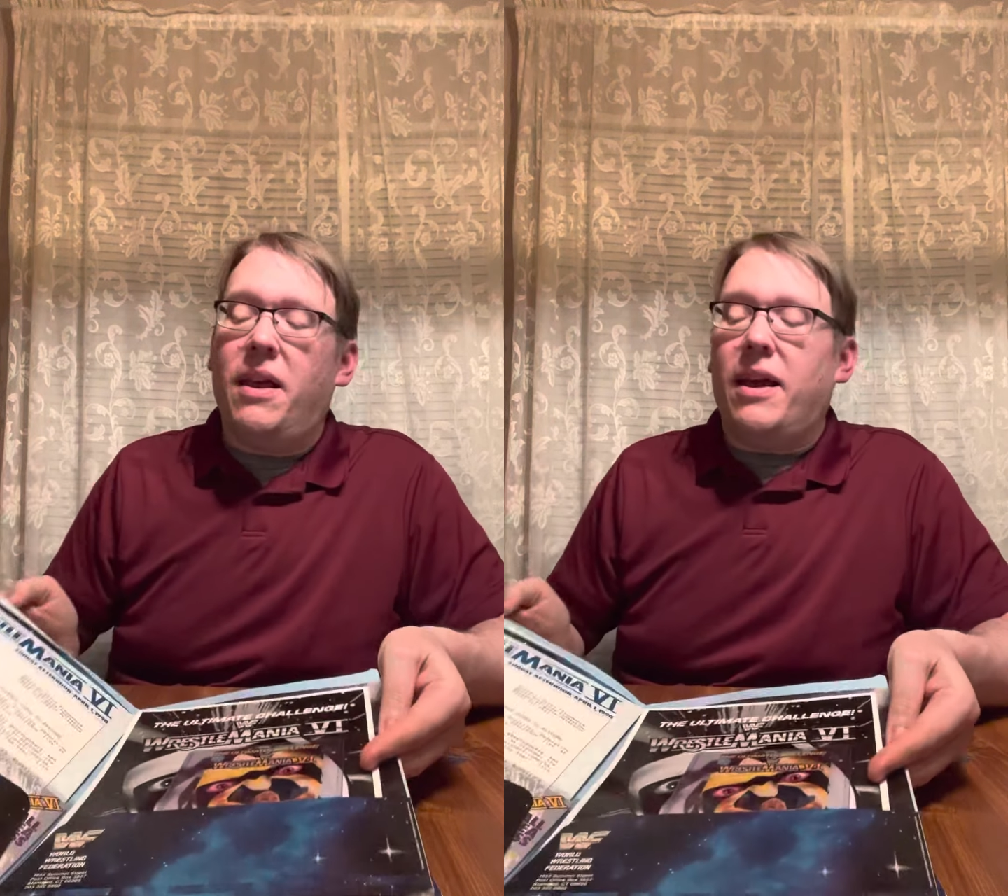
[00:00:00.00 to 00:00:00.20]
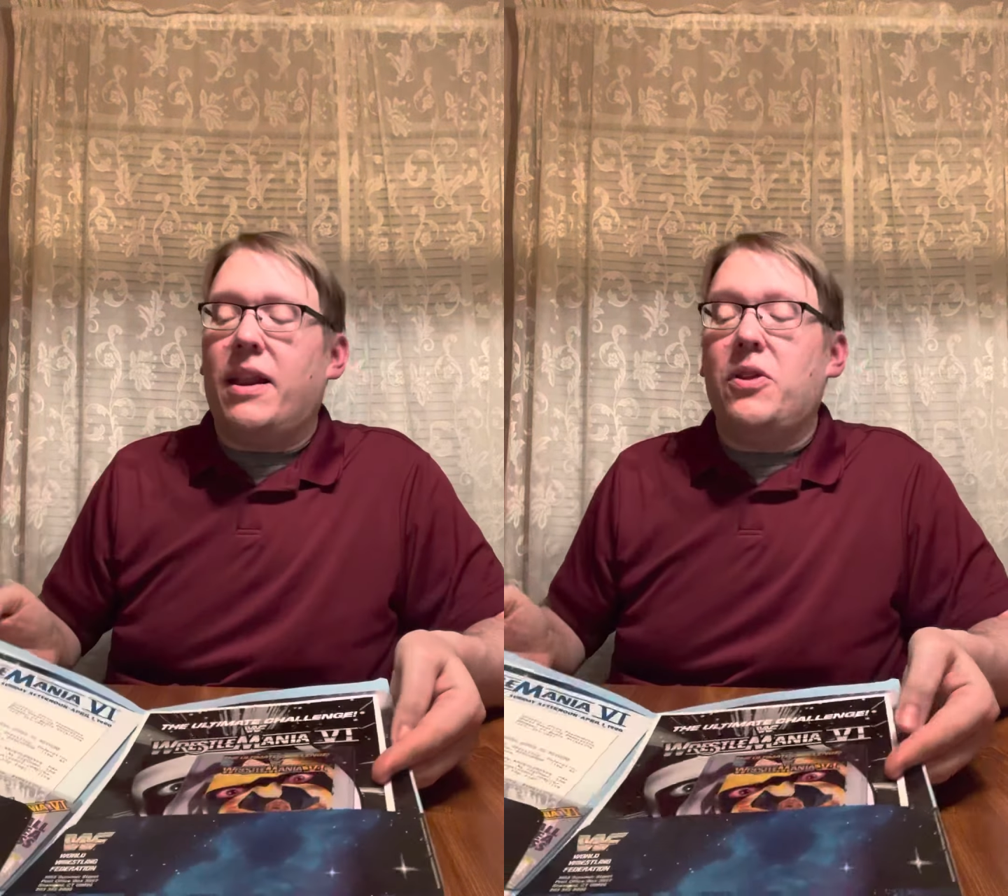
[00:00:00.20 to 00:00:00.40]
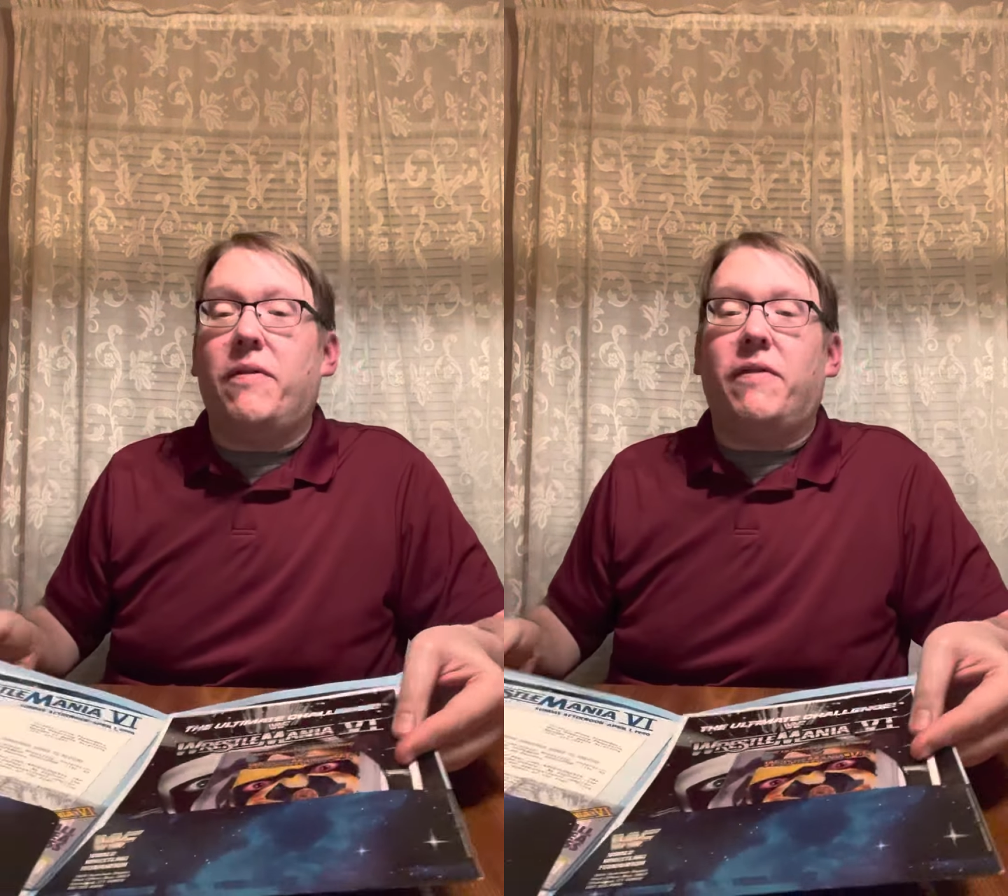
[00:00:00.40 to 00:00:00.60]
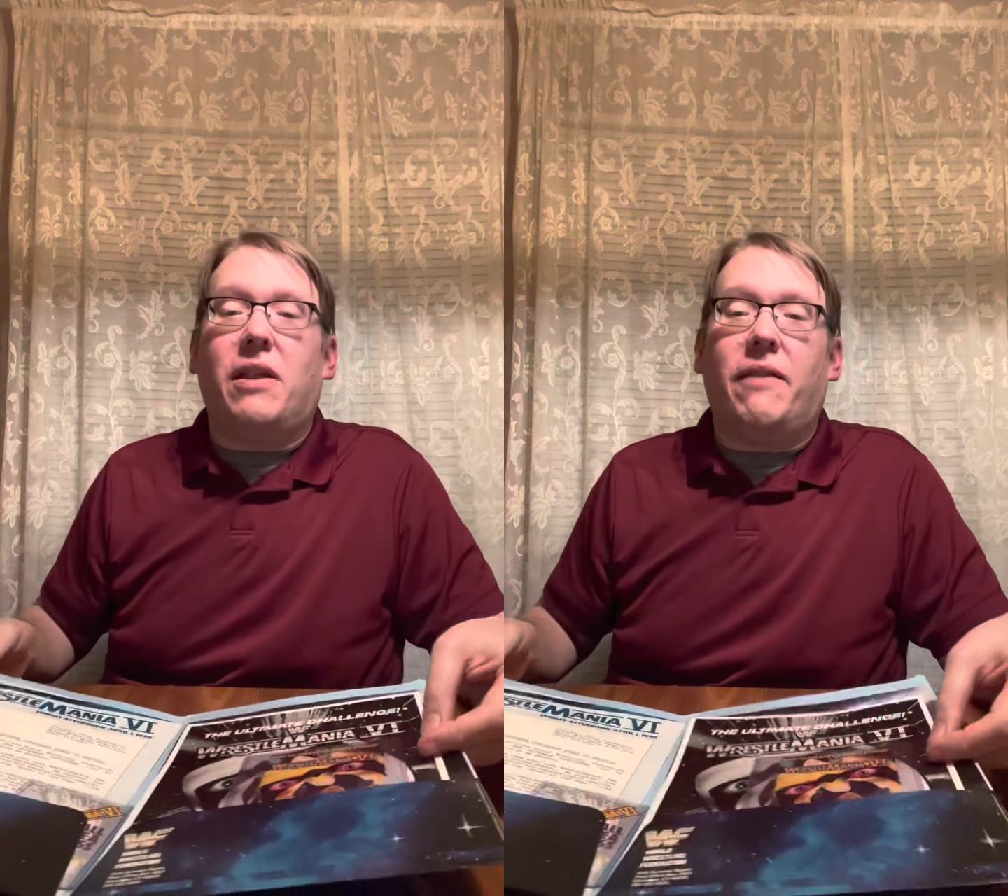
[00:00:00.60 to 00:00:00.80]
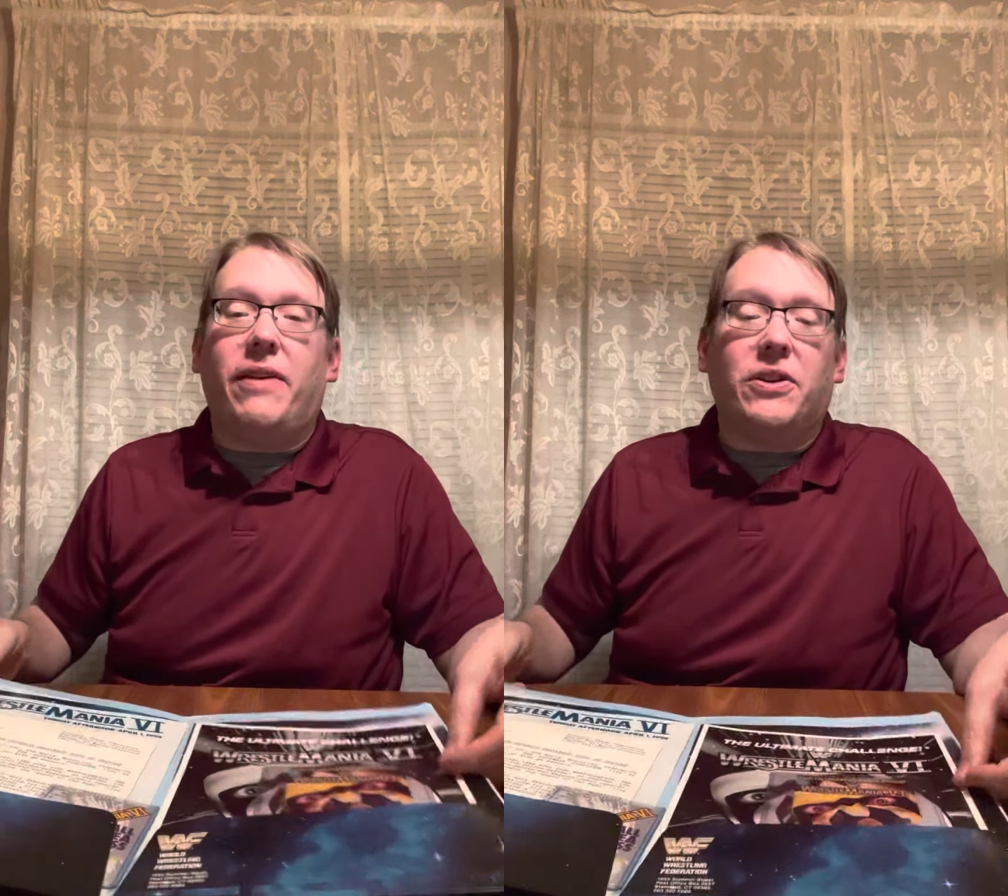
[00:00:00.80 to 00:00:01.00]
And I do have a lot
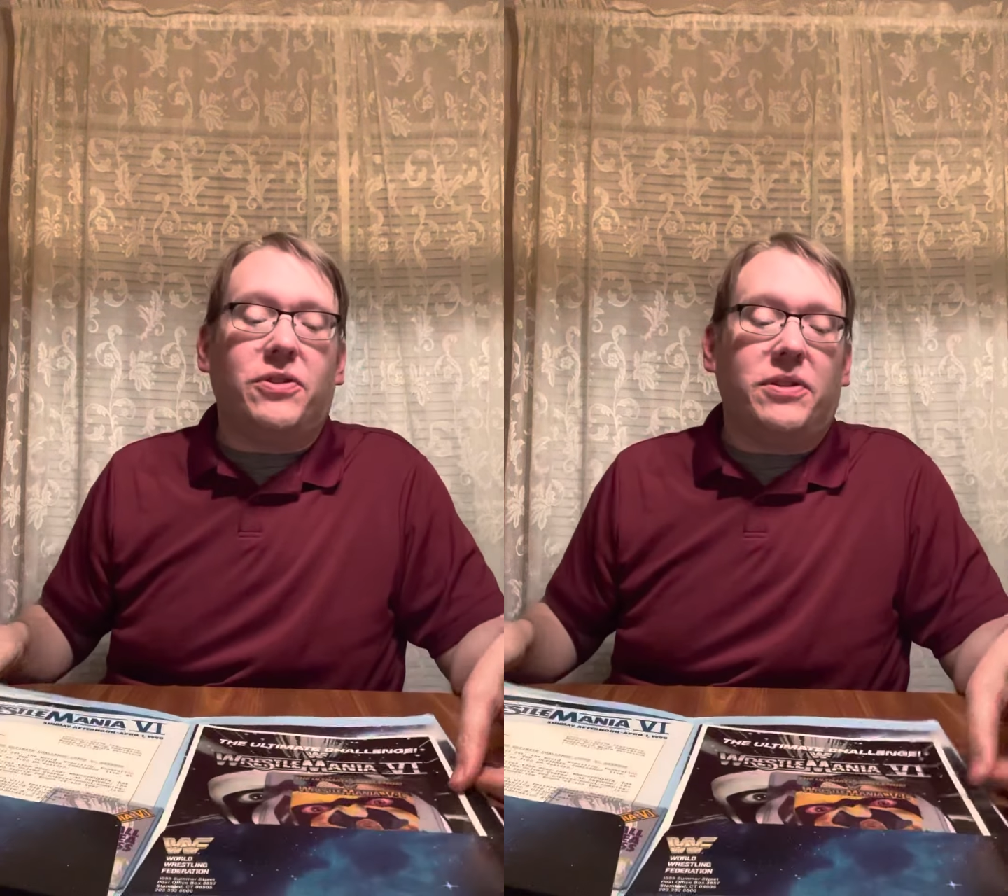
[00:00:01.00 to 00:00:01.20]
of extra